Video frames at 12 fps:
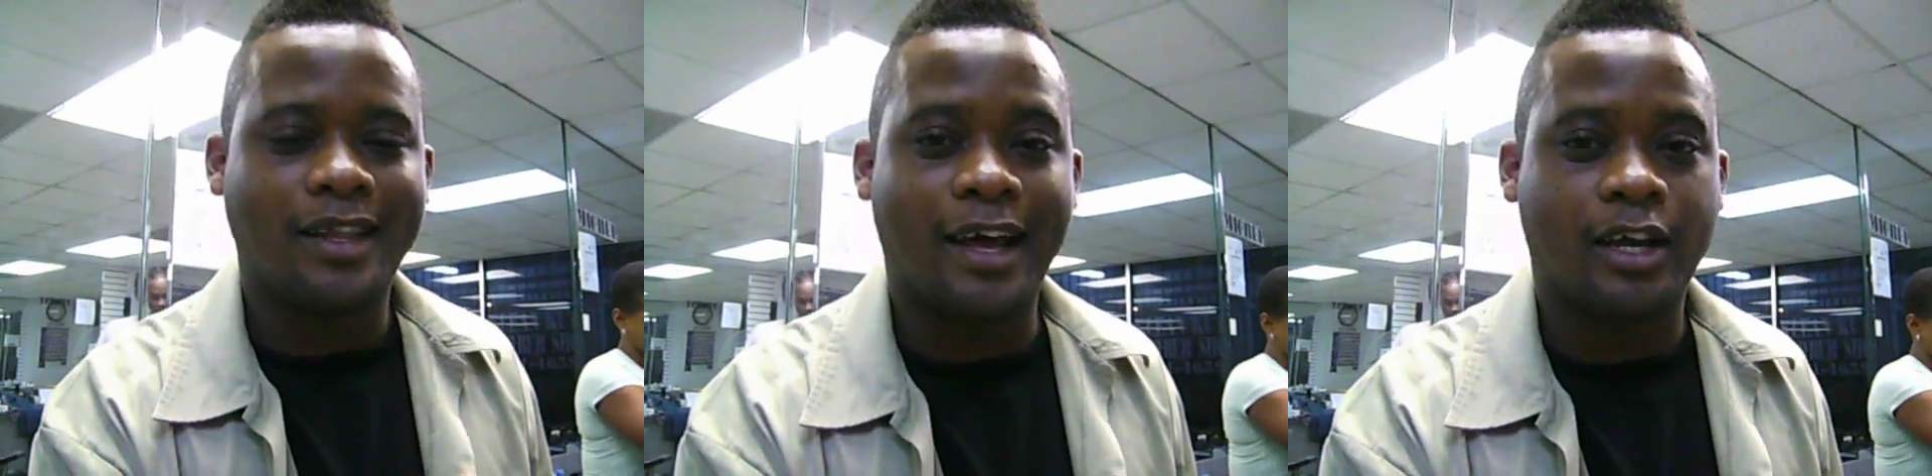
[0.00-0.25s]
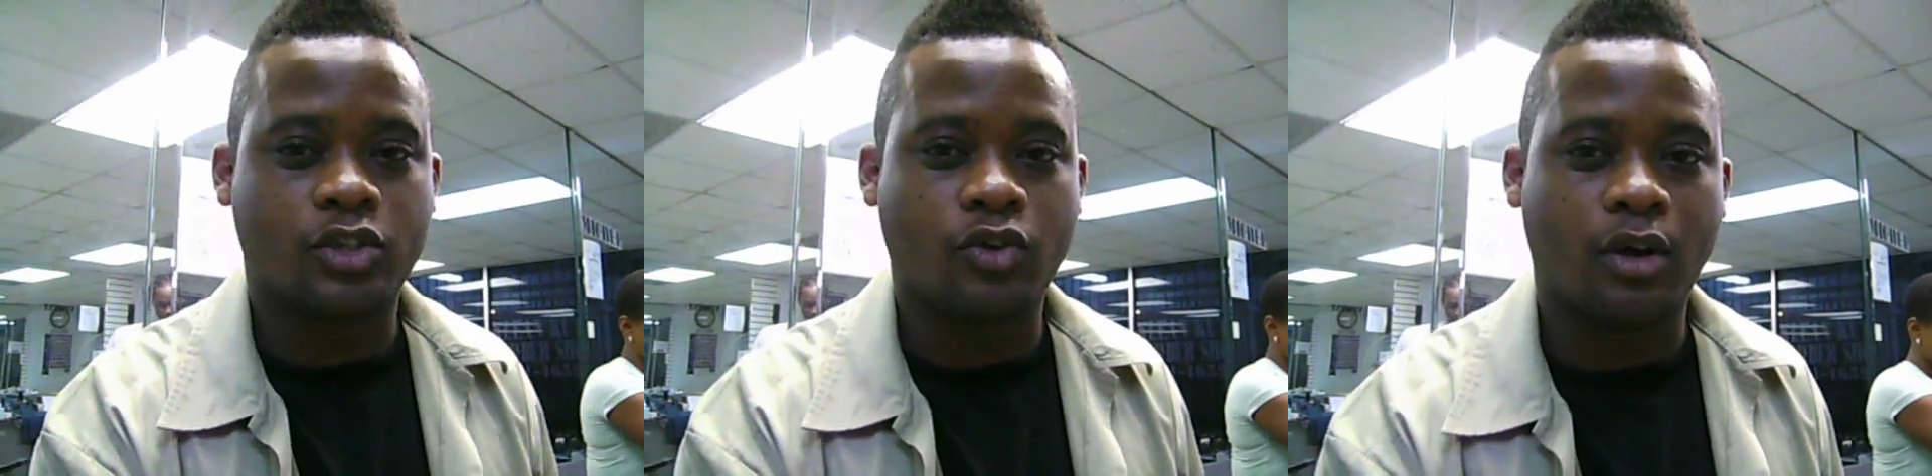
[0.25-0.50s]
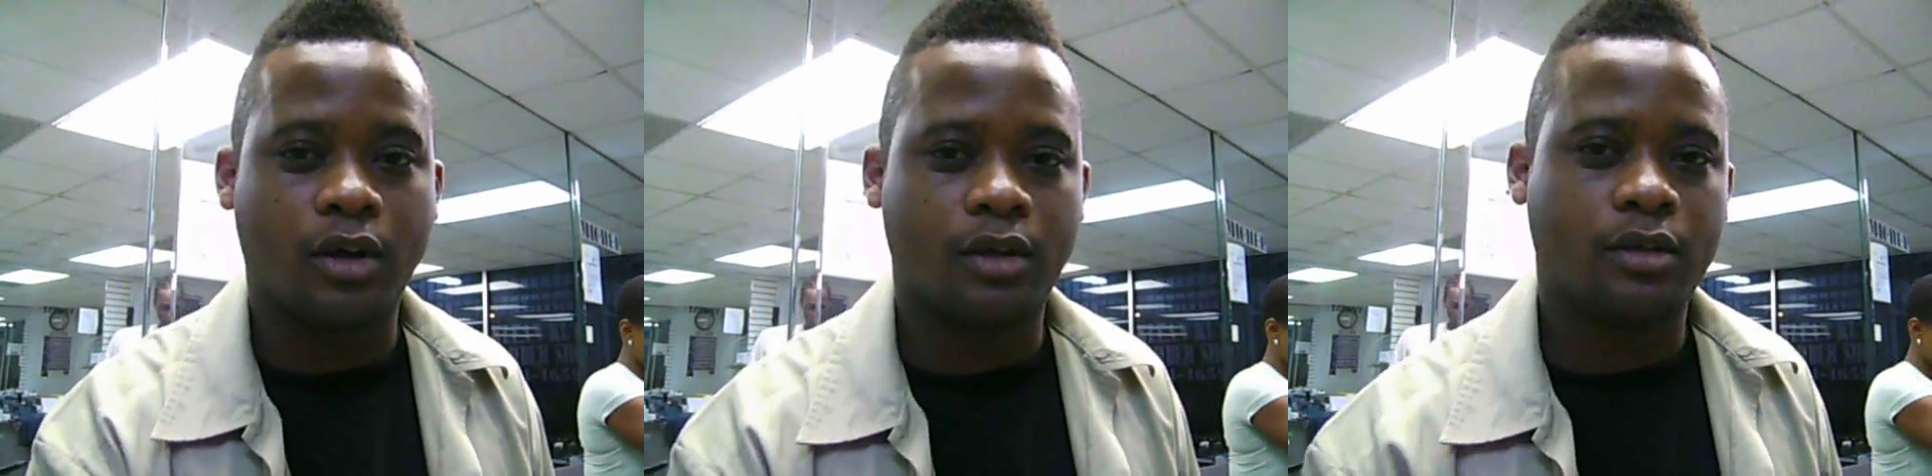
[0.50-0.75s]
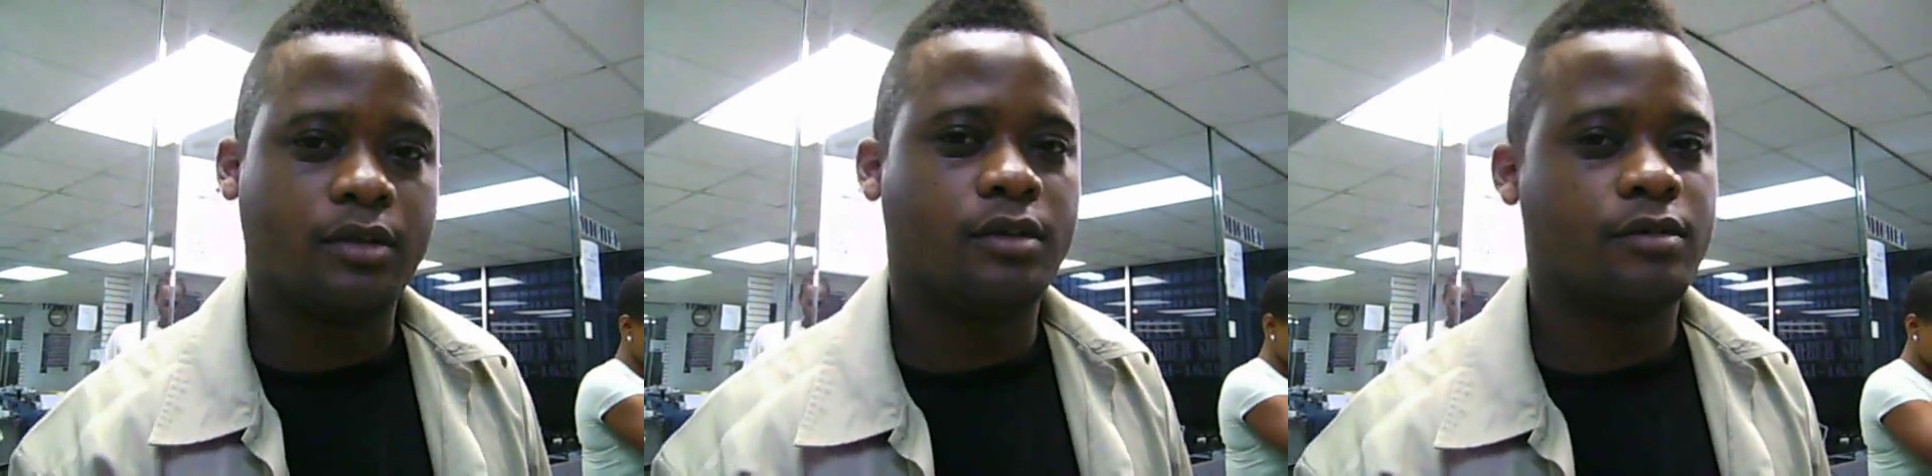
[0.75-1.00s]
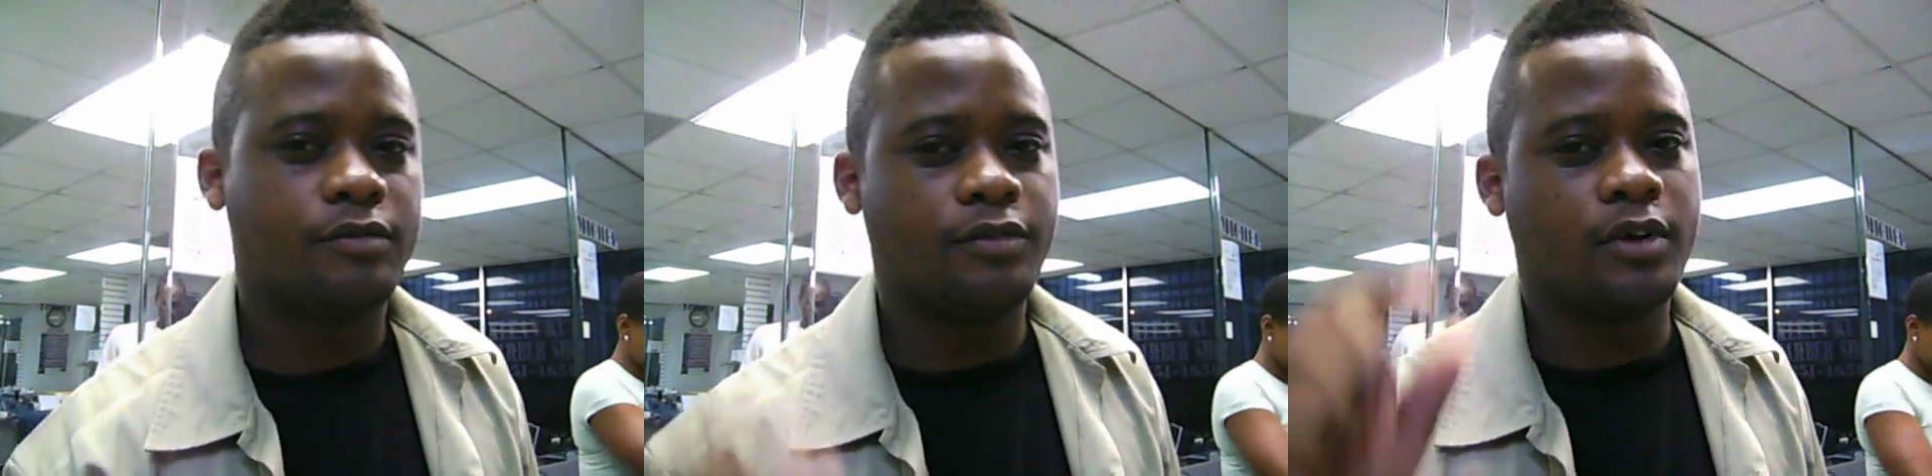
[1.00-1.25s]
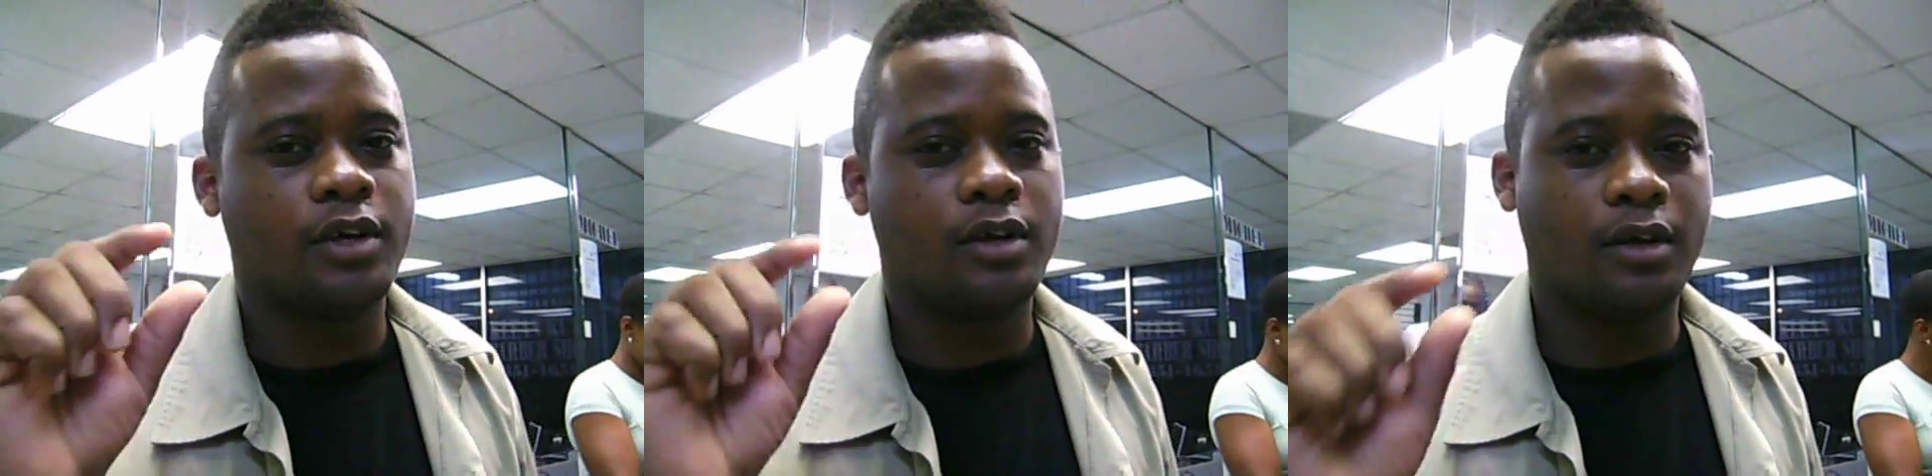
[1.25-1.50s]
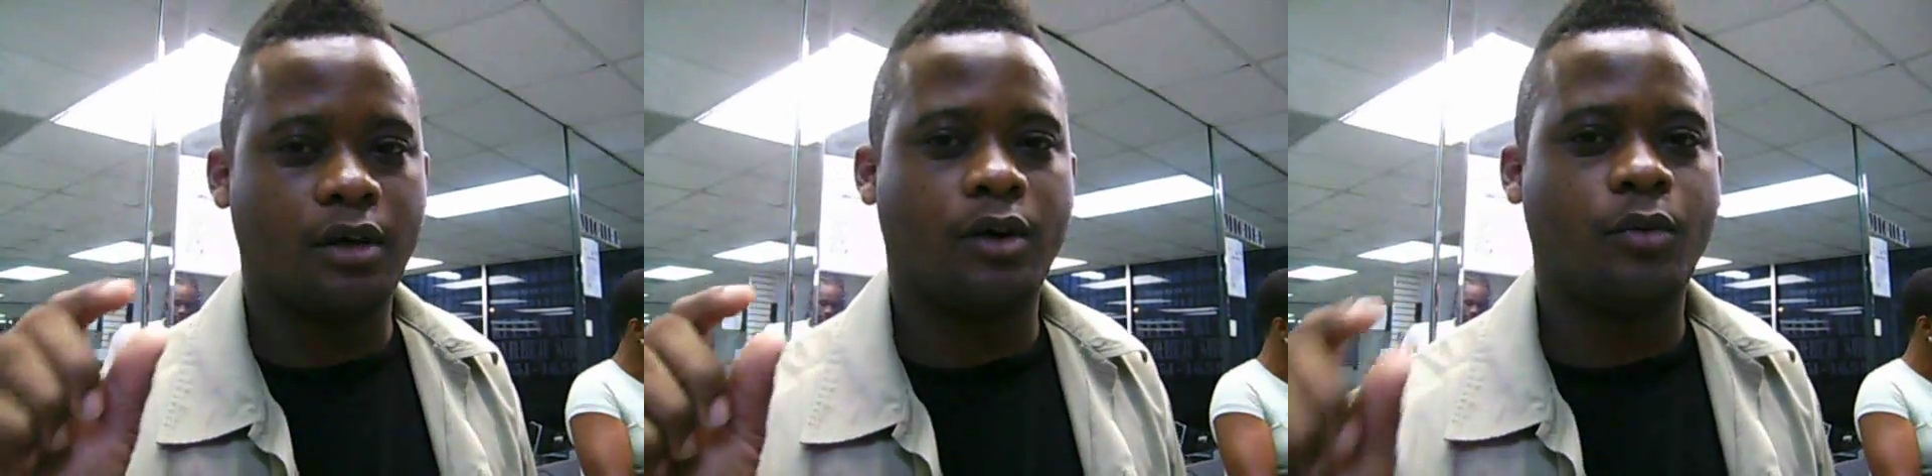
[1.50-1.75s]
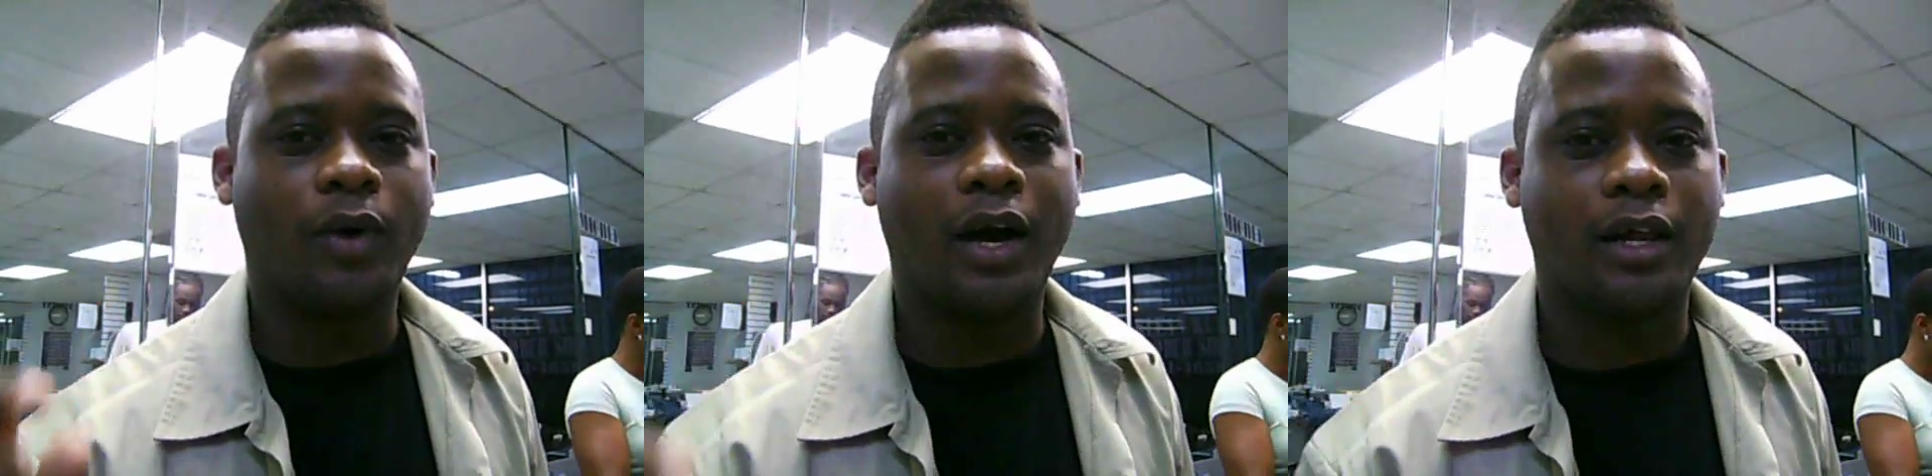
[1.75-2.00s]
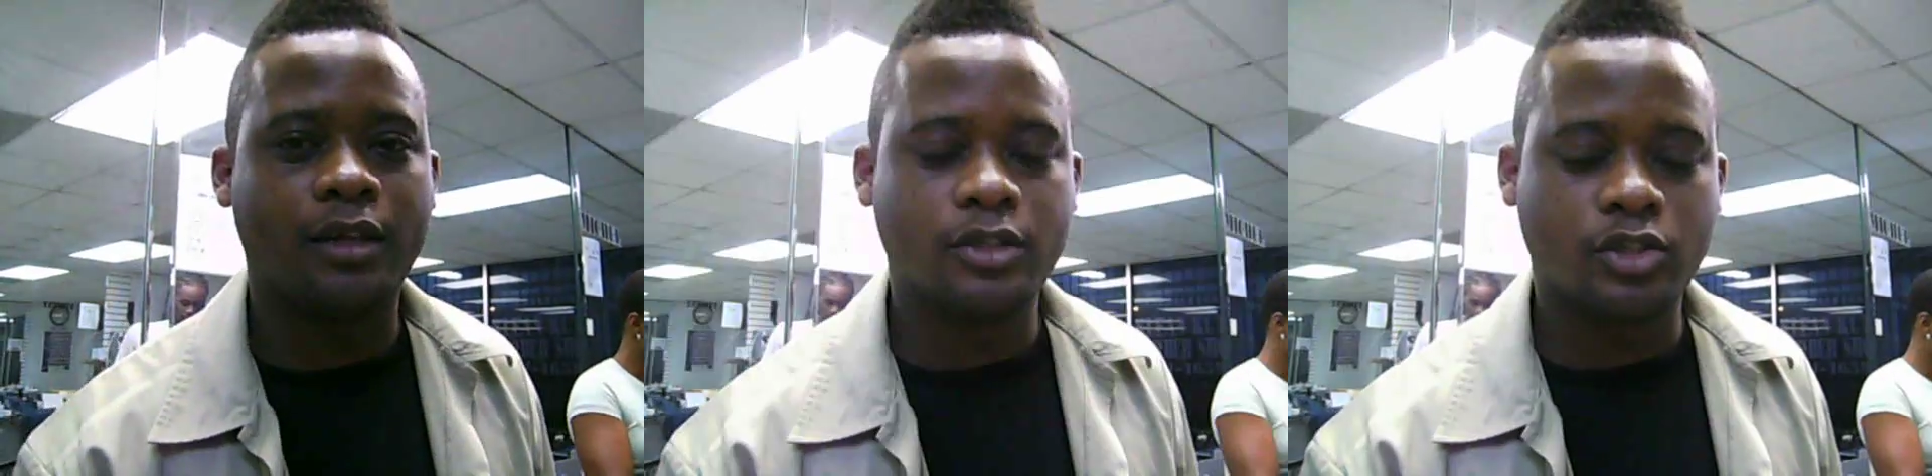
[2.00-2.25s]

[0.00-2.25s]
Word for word: Nassau for a while.